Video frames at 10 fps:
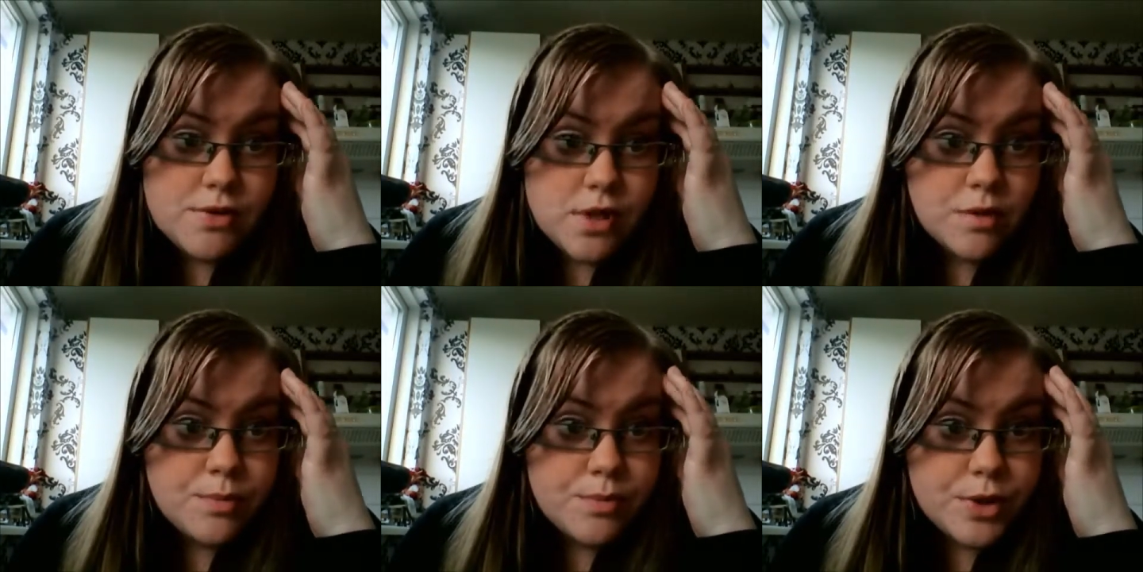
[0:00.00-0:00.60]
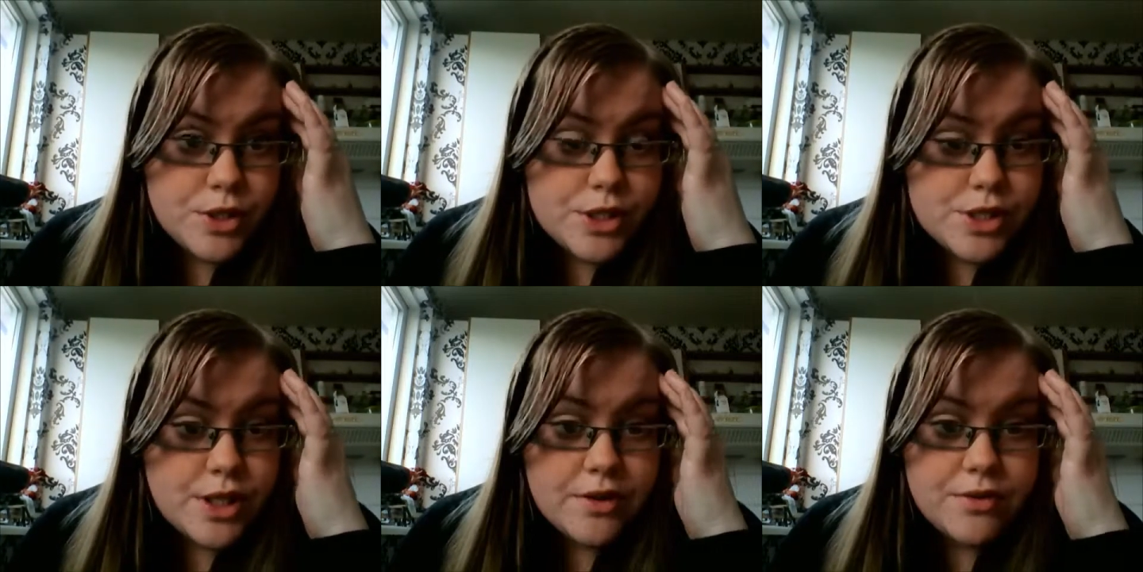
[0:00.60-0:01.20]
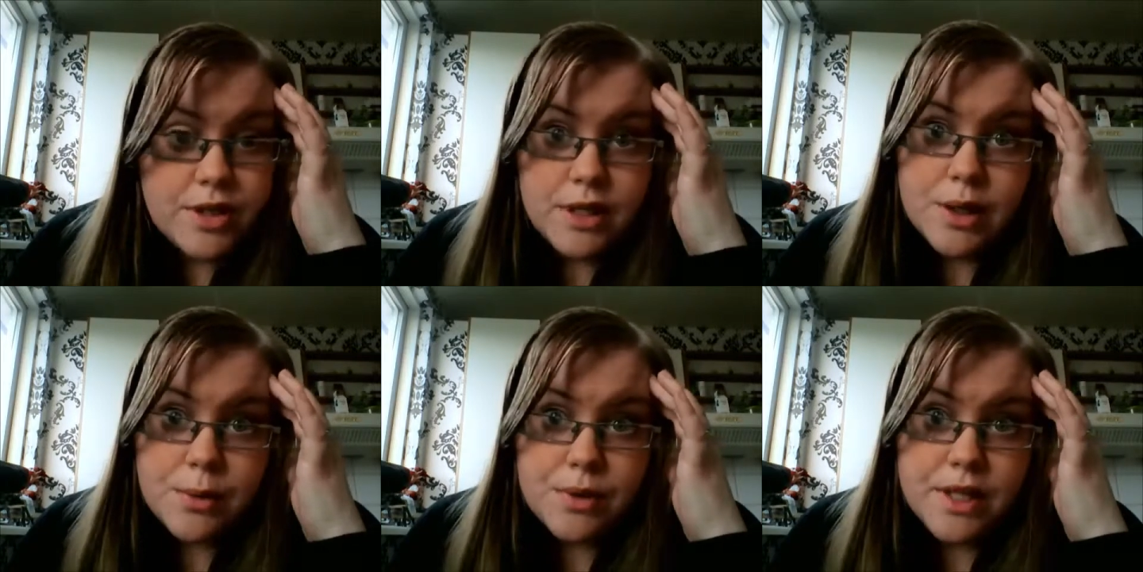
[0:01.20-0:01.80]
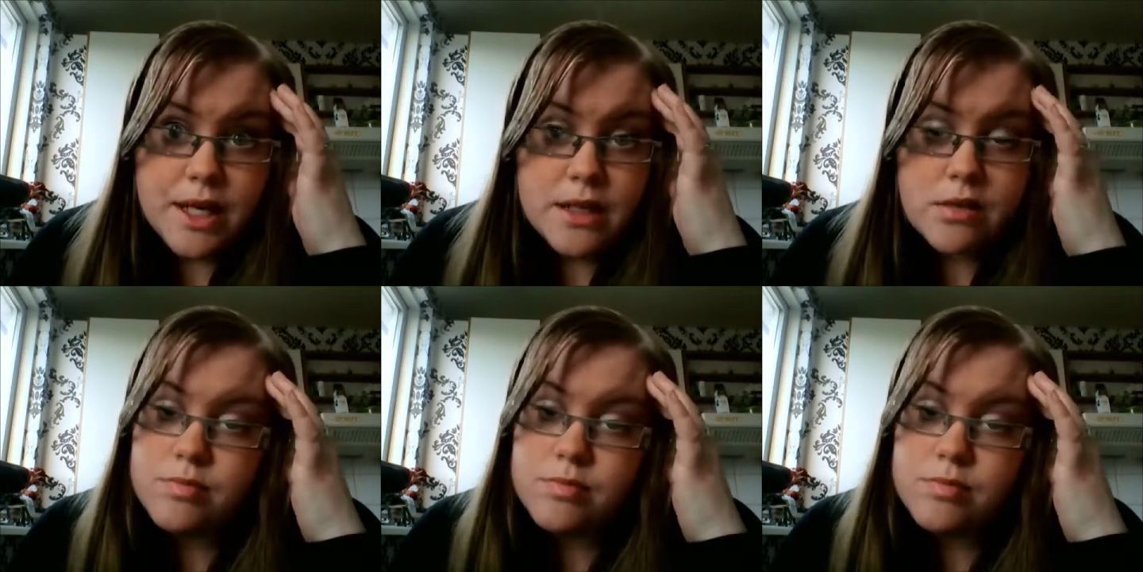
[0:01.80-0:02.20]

so you're just gonna have to deal with that.